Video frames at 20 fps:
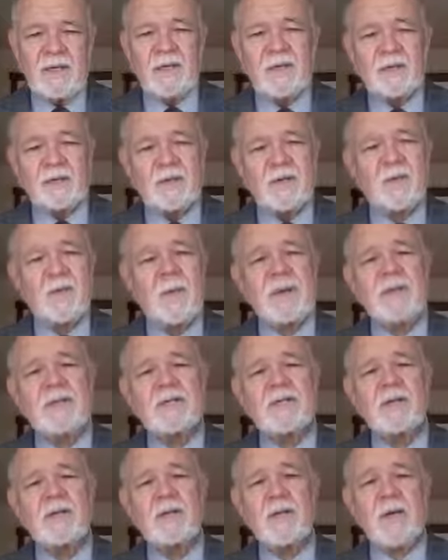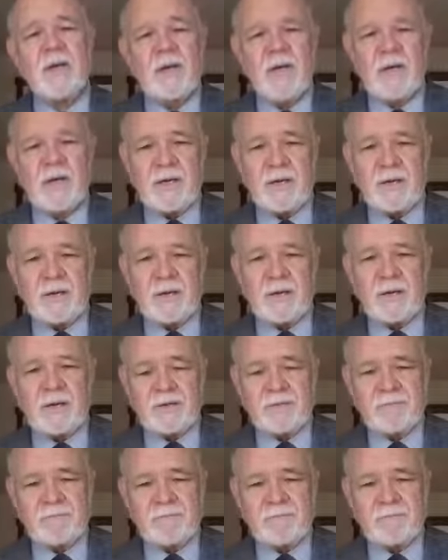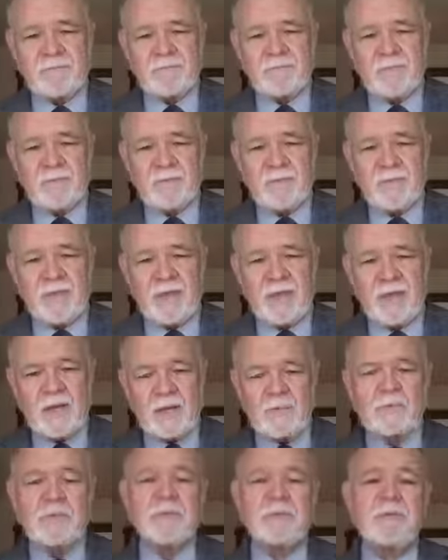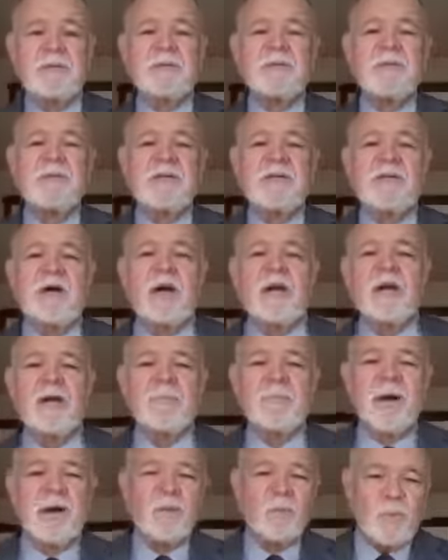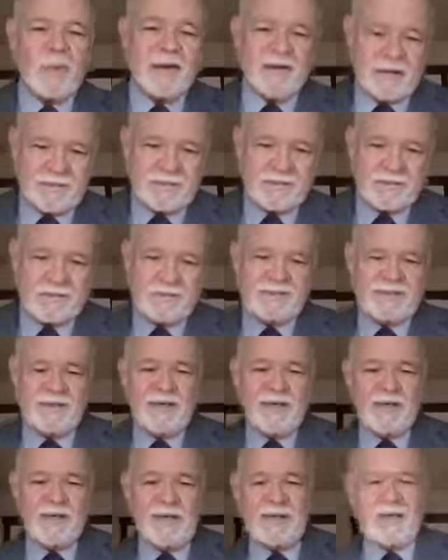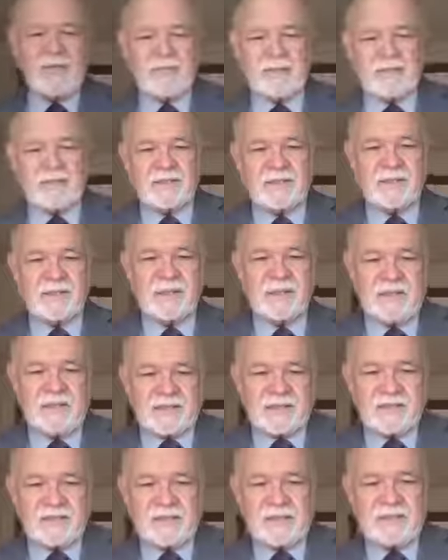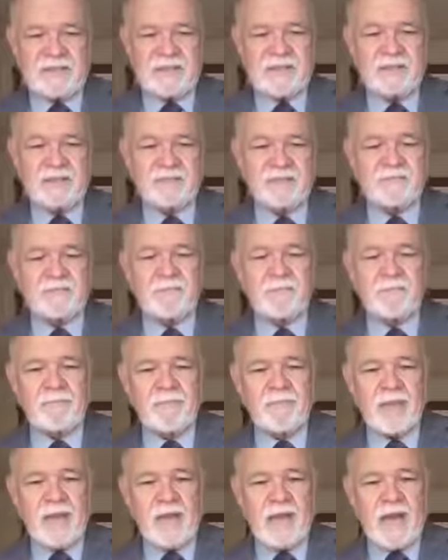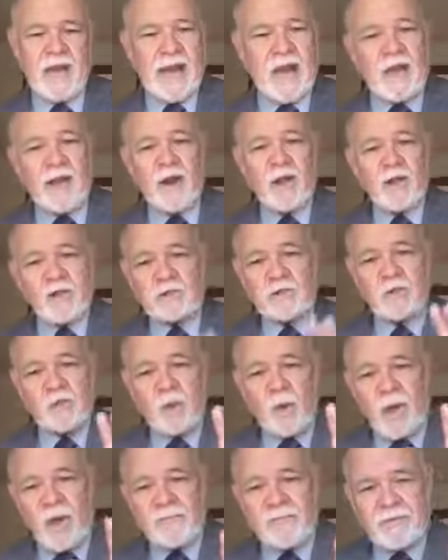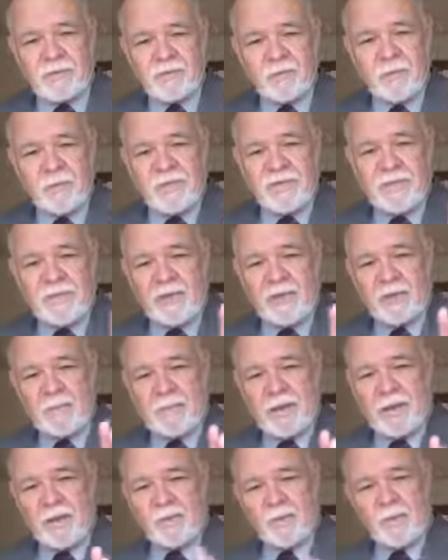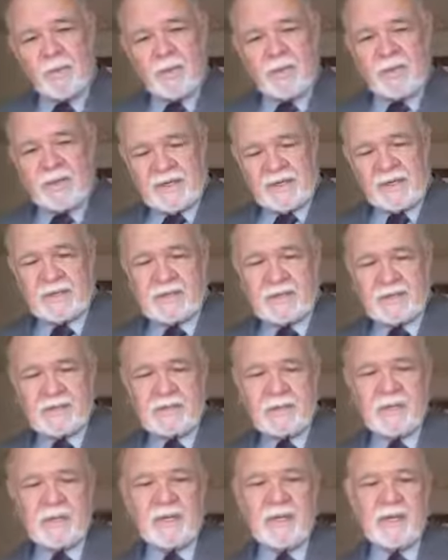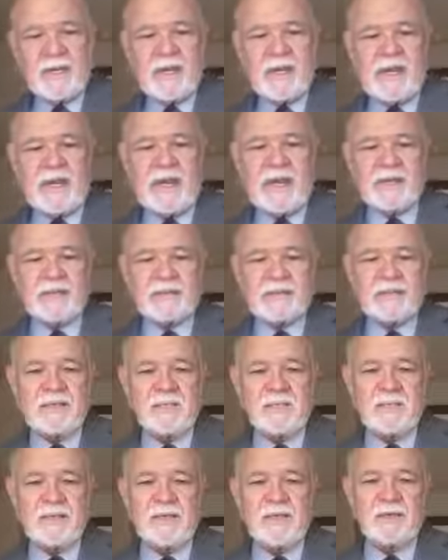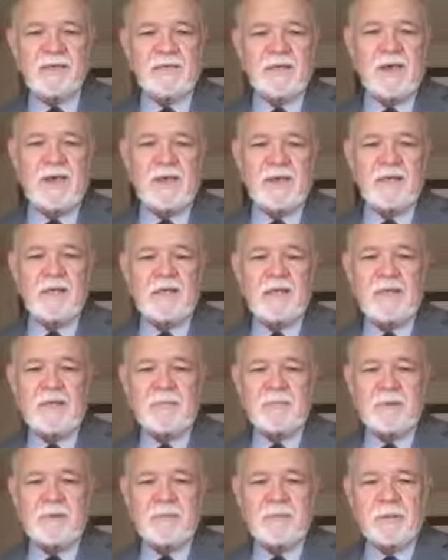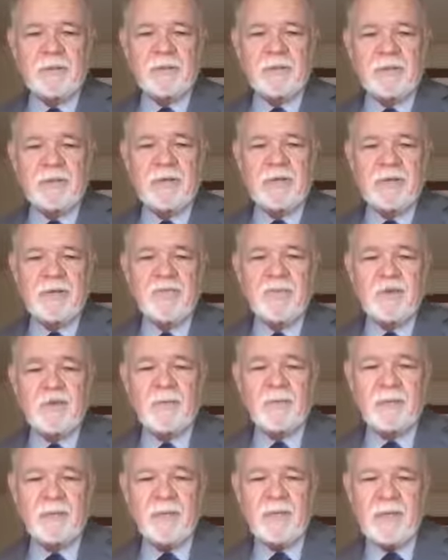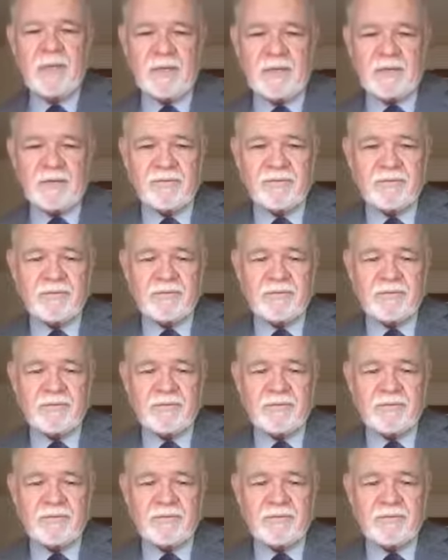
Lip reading: So what is going on here? We're supposed to be talking about witness in these lessons. And all too often, we think about witness as simply trying to get people to believe what we believe.